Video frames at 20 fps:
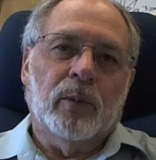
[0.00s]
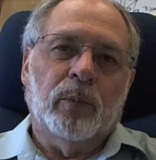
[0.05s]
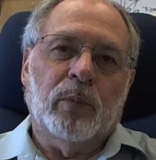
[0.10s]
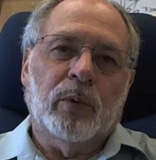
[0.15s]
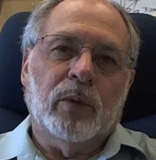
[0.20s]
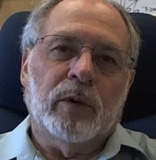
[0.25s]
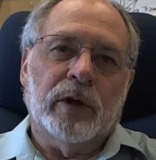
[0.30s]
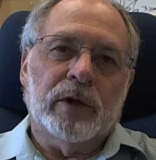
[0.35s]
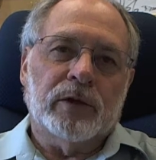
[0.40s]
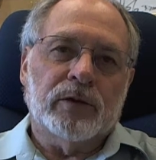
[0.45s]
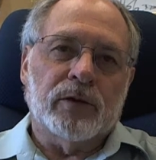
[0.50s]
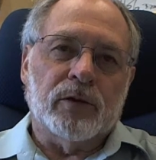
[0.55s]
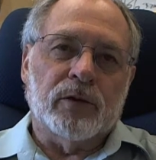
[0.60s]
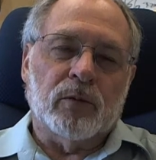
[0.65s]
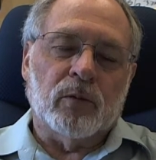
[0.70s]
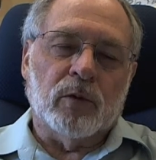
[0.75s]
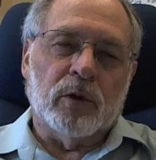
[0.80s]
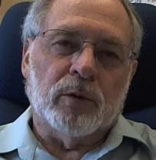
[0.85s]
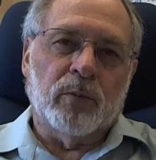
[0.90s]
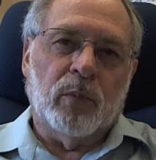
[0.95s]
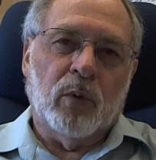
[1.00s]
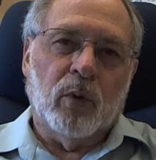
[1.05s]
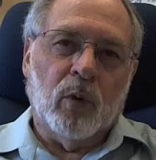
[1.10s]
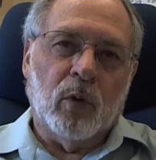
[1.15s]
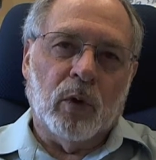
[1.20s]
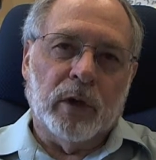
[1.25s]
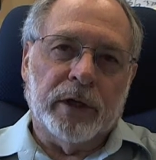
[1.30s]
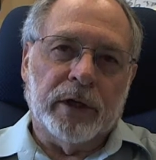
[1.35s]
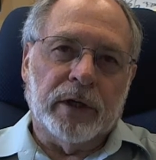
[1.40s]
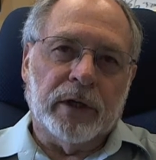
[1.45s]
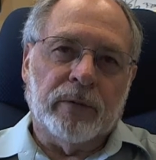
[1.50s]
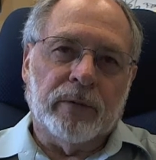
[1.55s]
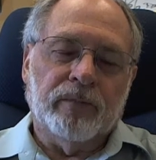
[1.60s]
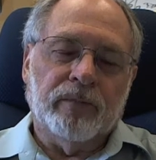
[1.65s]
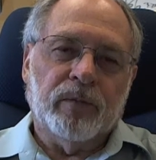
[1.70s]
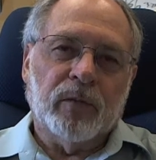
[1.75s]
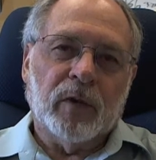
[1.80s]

press is reporting